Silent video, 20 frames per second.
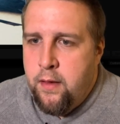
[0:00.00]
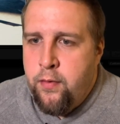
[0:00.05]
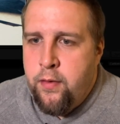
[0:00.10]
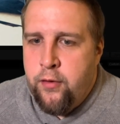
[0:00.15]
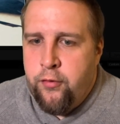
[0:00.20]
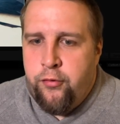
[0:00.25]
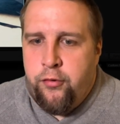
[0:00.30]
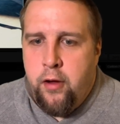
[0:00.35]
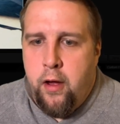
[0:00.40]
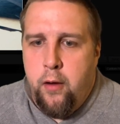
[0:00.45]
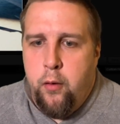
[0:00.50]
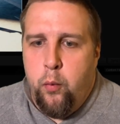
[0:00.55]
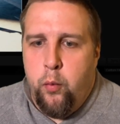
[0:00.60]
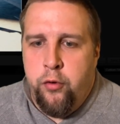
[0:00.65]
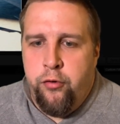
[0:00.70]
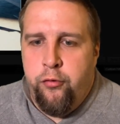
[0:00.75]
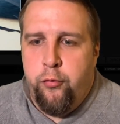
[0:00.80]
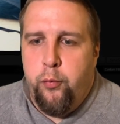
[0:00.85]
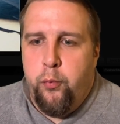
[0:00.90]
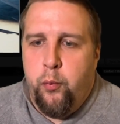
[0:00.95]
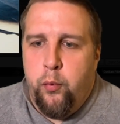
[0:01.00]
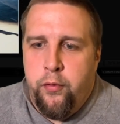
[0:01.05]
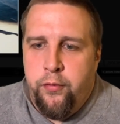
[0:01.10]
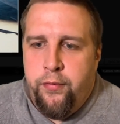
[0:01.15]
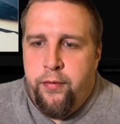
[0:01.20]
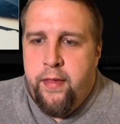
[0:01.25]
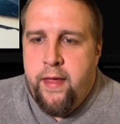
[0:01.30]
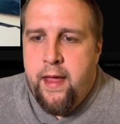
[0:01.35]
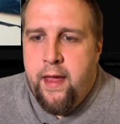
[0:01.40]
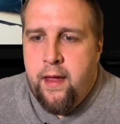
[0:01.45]
this shot, which
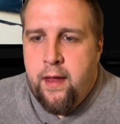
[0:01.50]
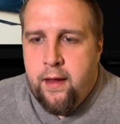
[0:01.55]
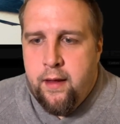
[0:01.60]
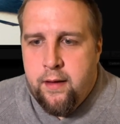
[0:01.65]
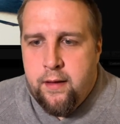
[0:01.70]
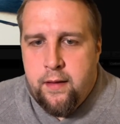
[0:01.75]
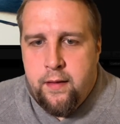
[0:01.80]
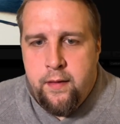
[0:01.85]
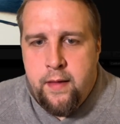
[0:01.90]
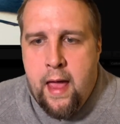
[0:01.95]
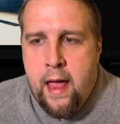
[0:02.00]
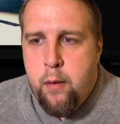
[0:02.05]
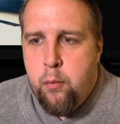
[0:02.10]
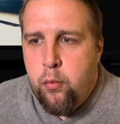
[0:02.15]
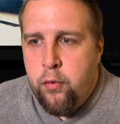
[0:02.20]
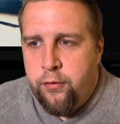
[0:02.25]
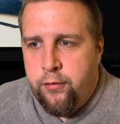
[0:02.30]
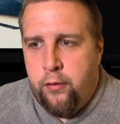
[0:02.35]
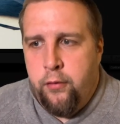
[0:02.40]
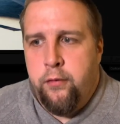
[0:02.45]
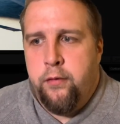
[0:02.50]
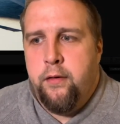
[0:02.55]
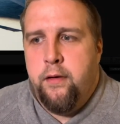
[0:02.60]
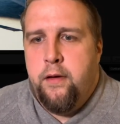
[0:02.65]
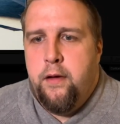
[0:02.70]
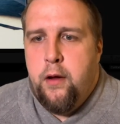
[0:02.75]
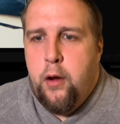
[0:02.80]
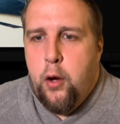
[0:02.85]
was the end result,